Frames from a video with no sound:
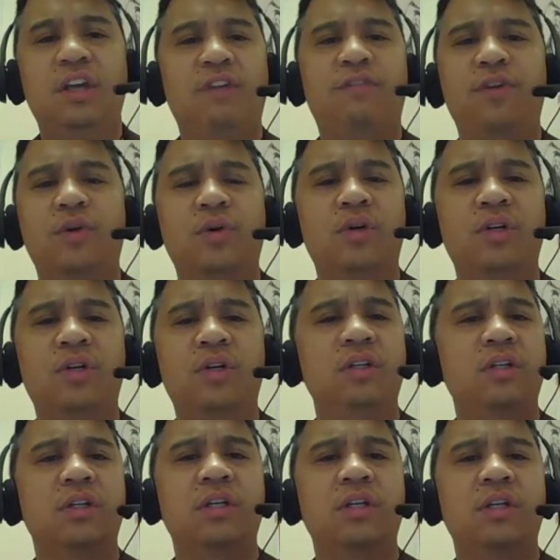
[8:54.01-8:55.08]
If your
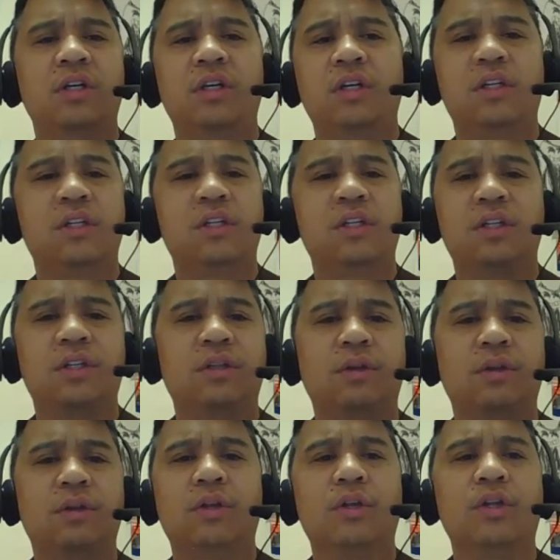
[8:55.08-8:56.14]

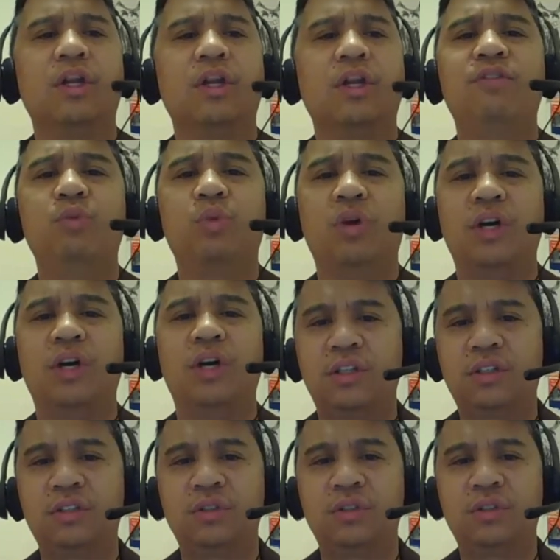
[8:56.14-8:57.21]
loved
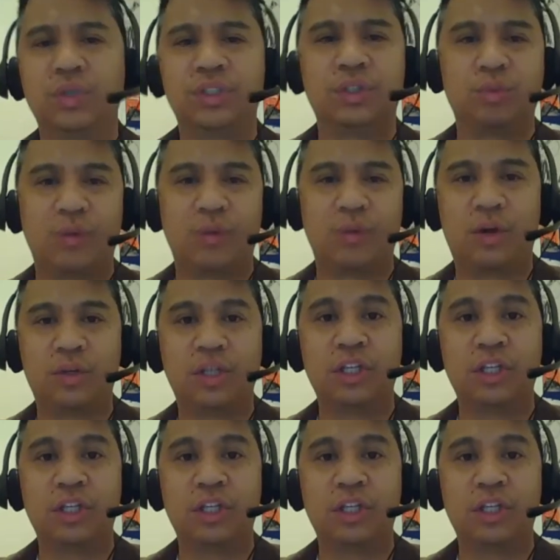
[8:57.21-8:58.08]
one was around,